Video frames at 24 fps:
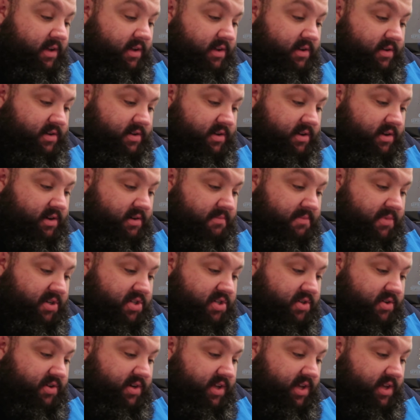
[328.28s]
uh, can't be
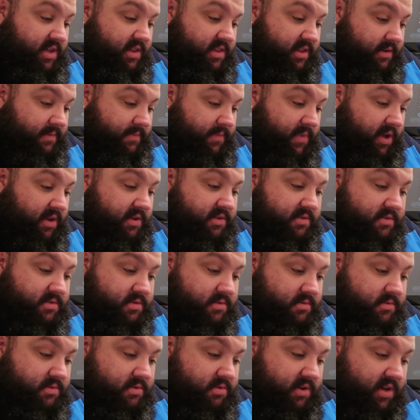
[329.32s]
shiny either and
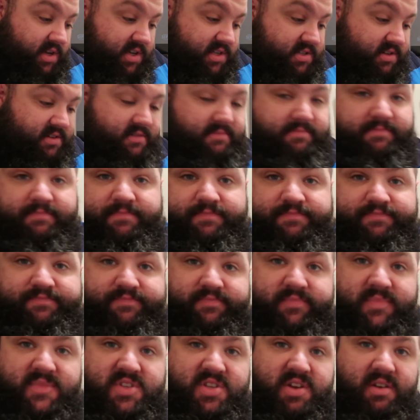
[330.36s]
Kricketot
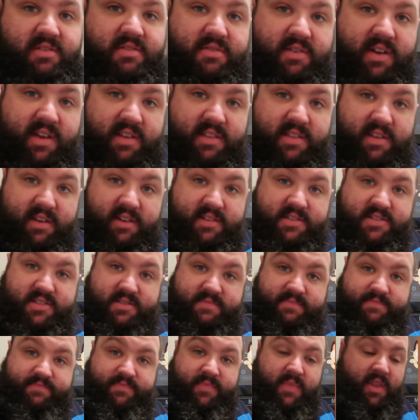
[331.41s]
so three things
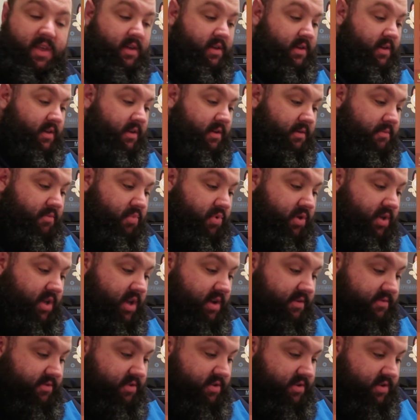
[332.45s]
but
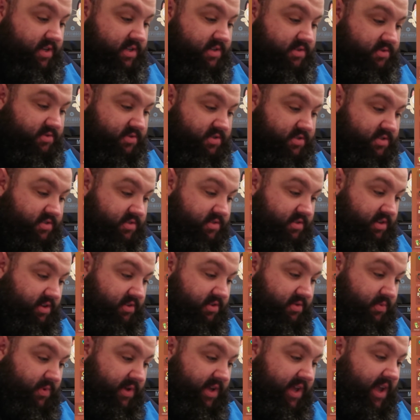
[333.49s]
yeah uh, it looks
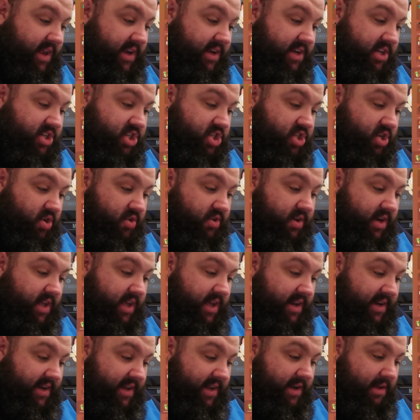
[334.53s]
like we're getting
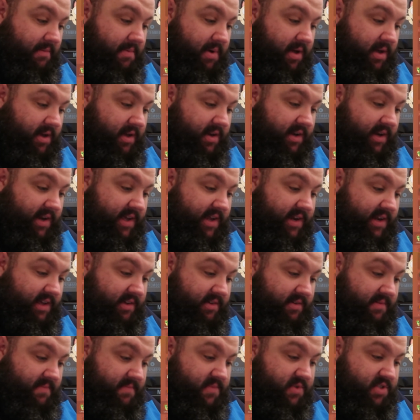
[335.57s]
shiny Ledyba and
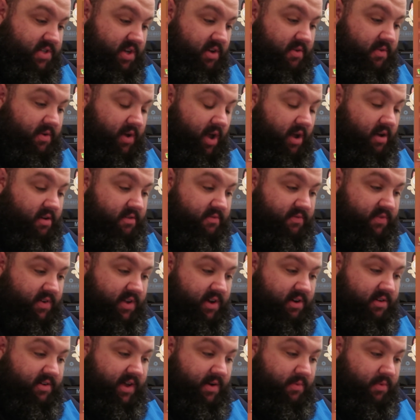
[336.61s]
ledian so
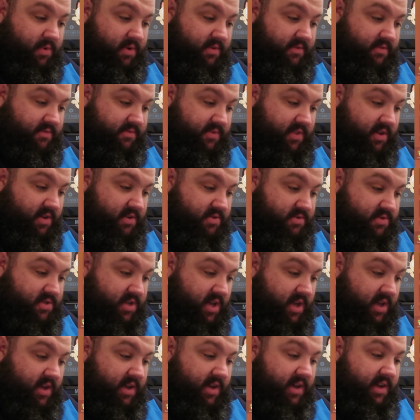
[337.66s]
hopefully I'll get one of those
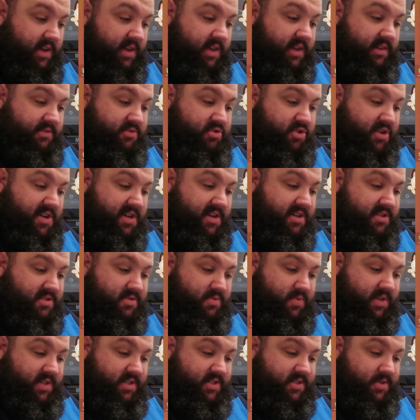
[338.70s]
if
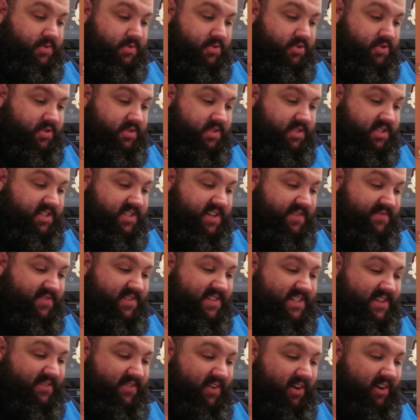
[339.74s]
trainers win
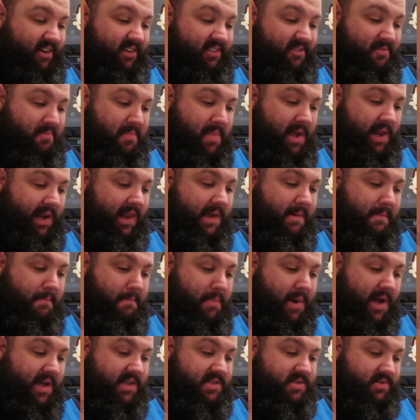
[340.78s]
275 million
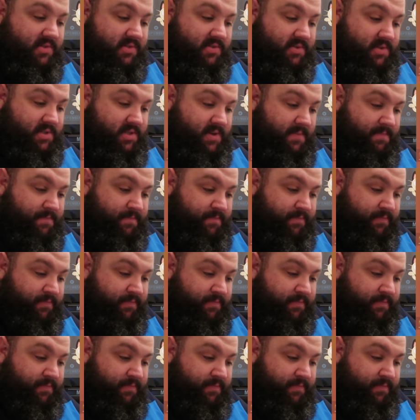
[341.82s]
battles